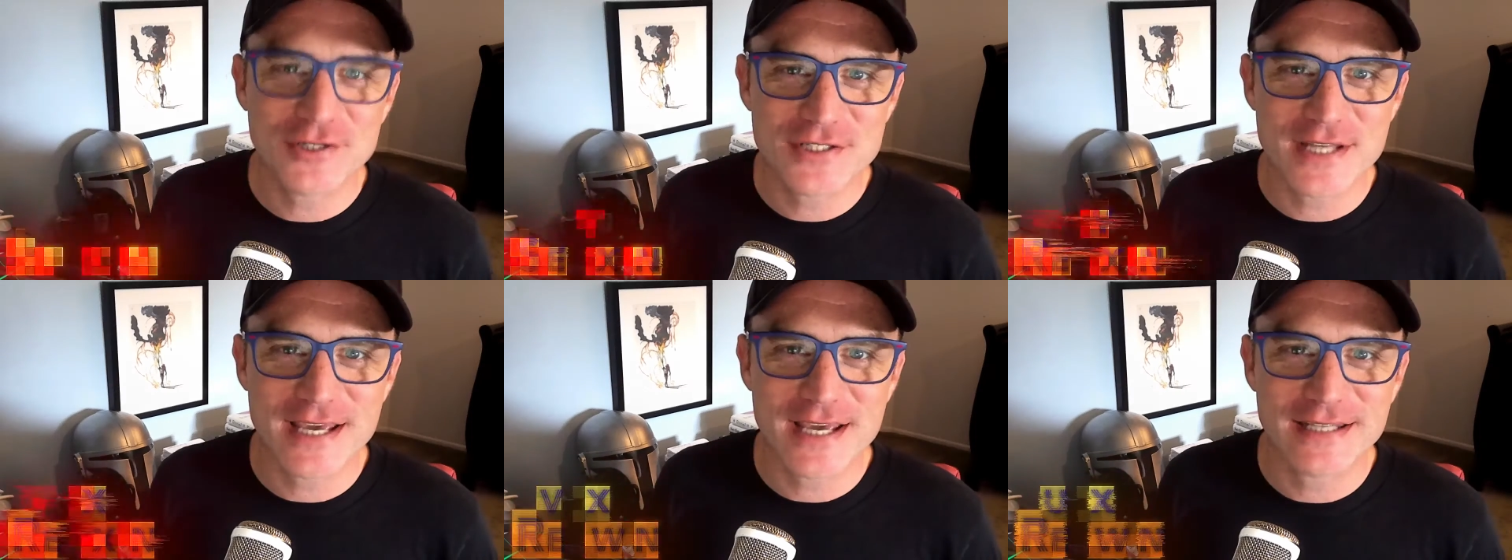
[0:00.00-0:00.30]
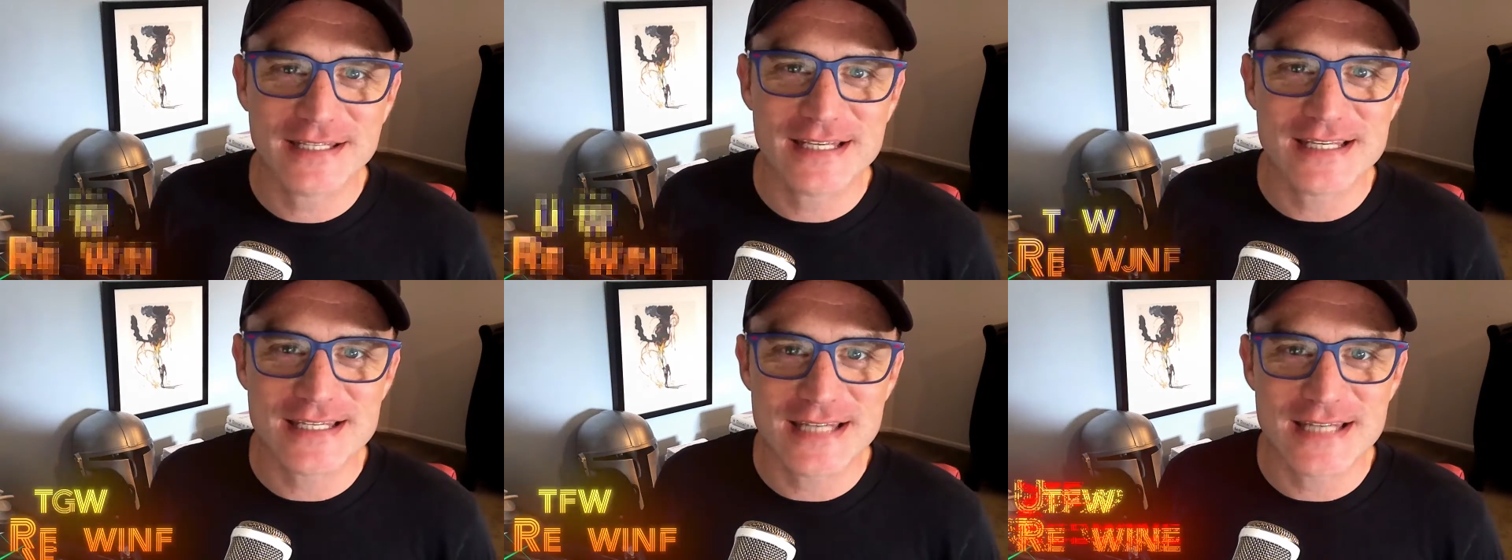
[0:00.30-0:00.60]

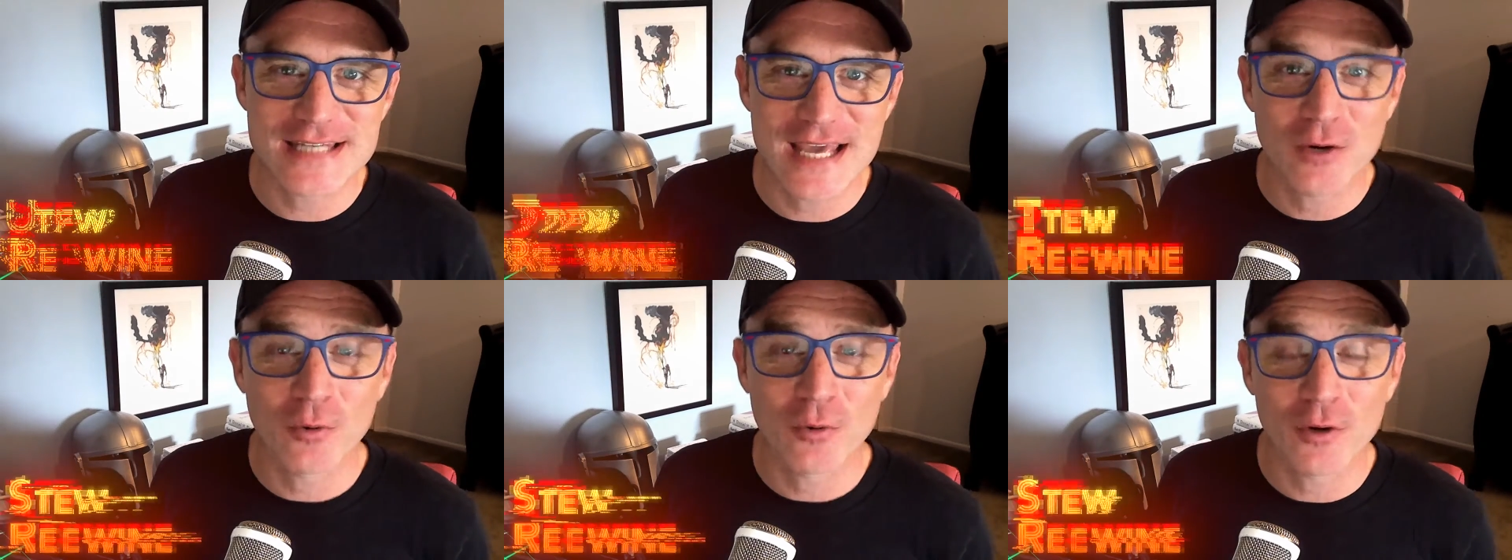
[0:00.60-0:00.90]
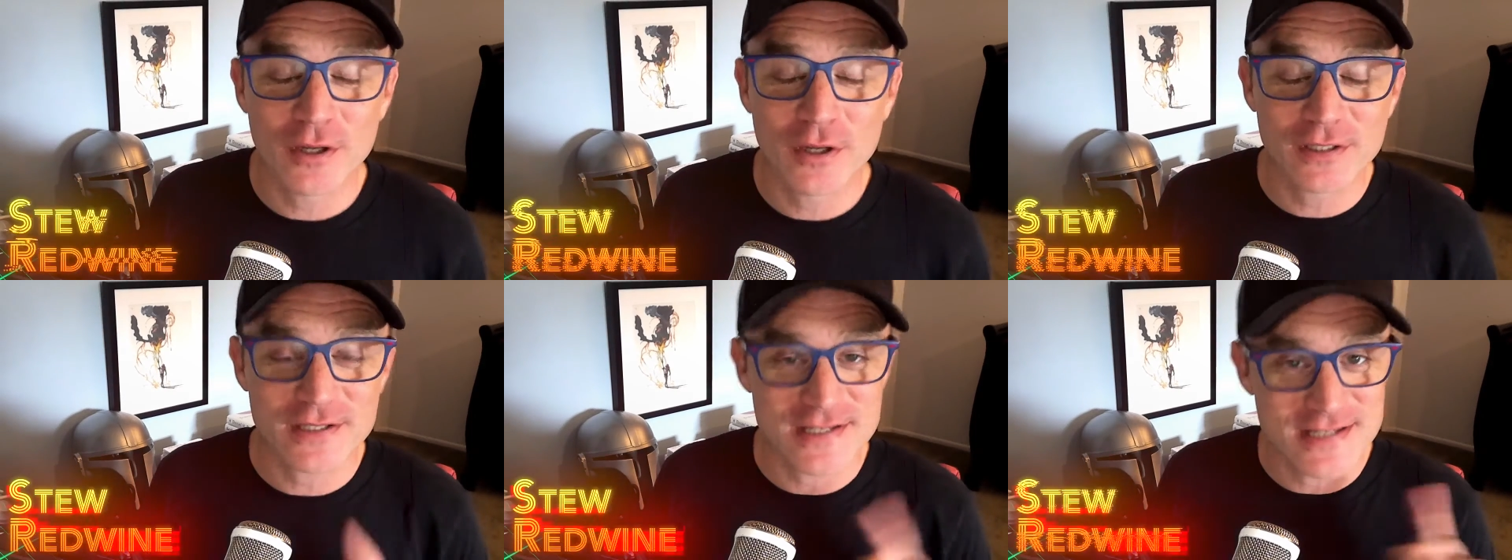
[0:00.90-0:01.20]
Stanley's snake
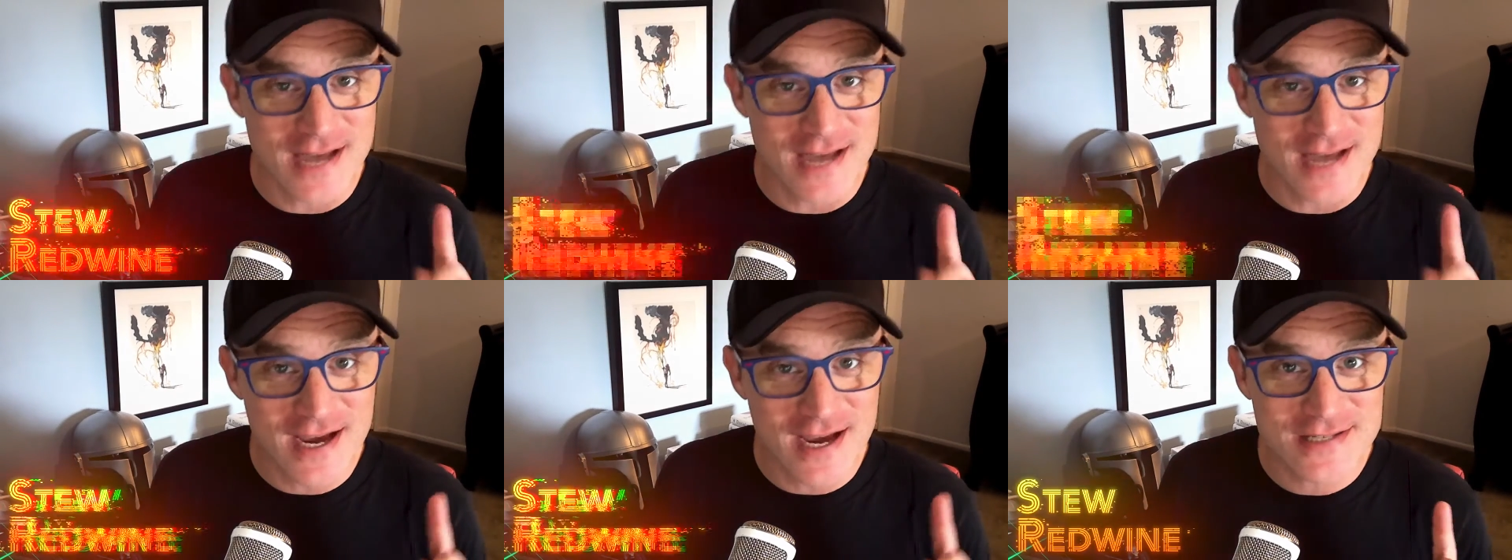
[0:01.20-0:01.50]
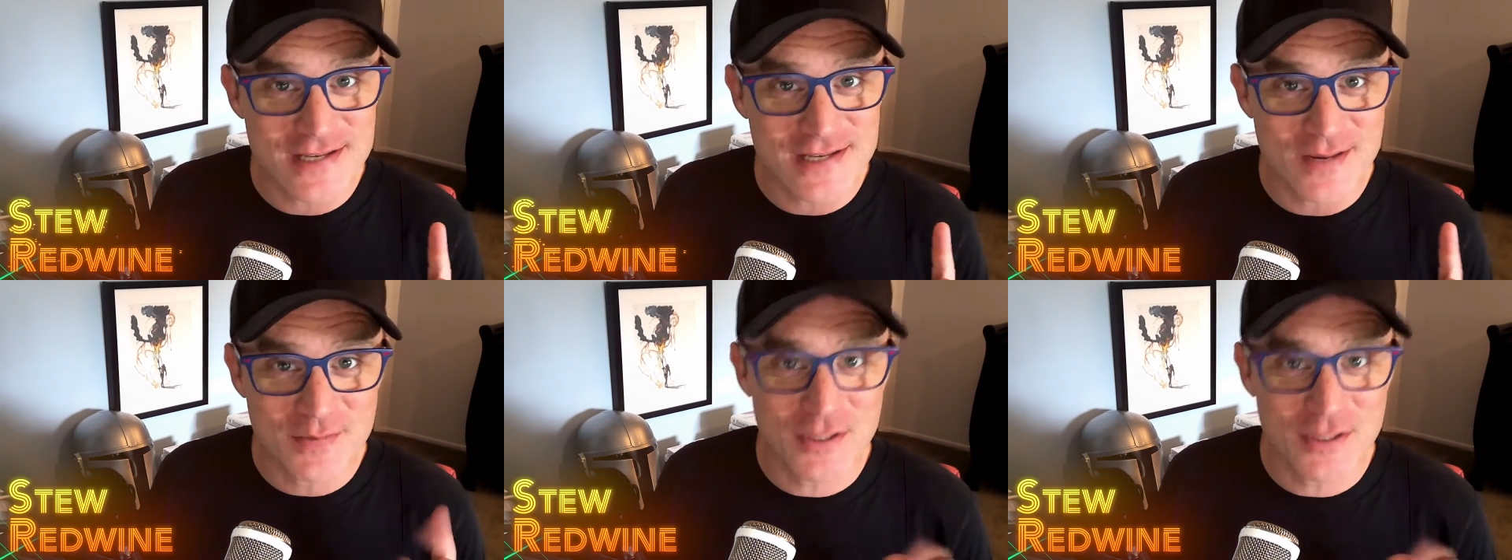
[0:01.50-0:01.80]
oil is not
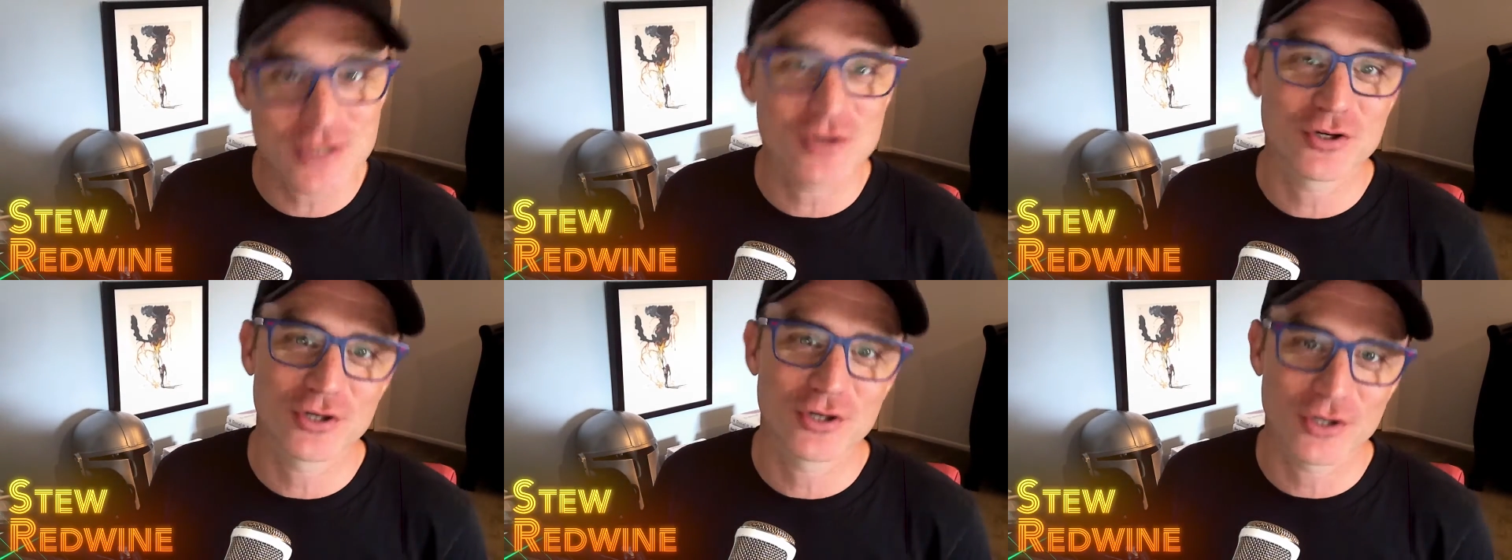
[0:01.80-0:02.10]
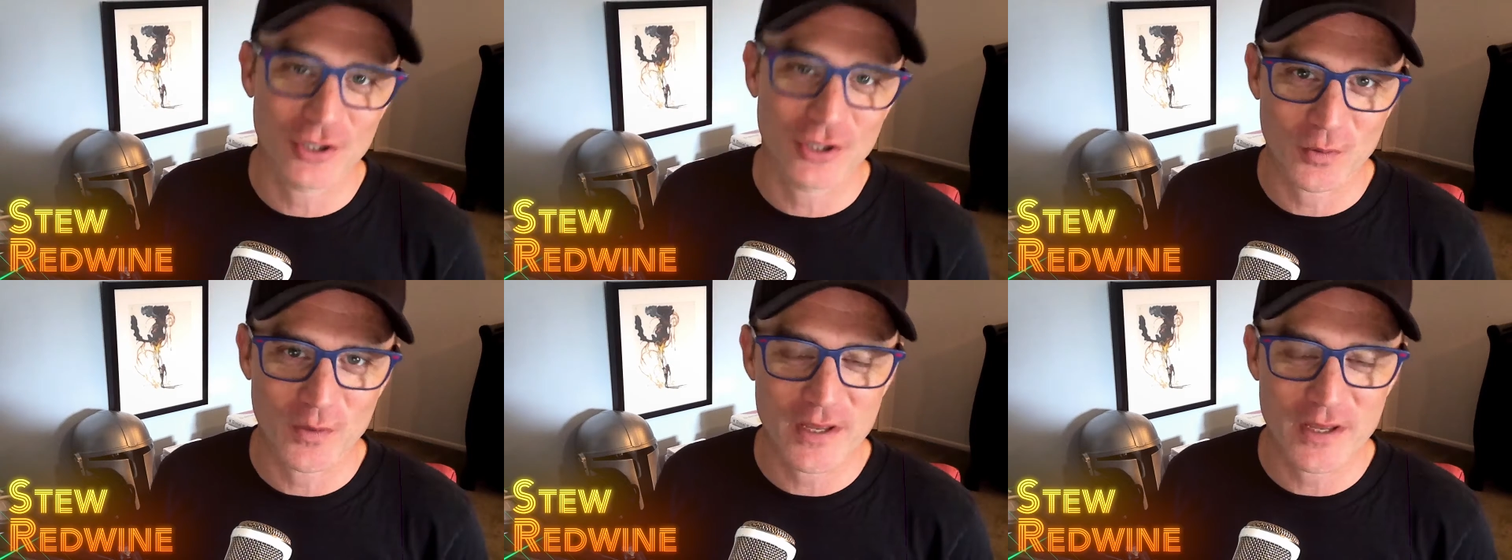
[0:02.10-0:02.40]
something you
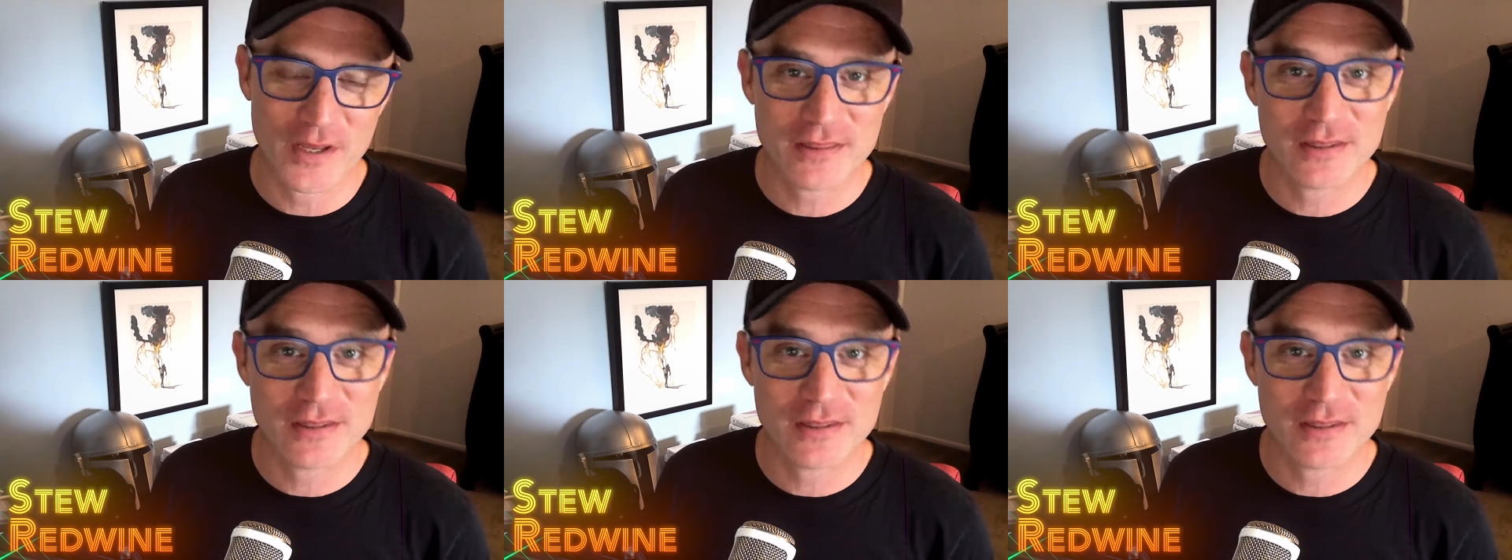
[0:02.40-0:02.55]
cook with.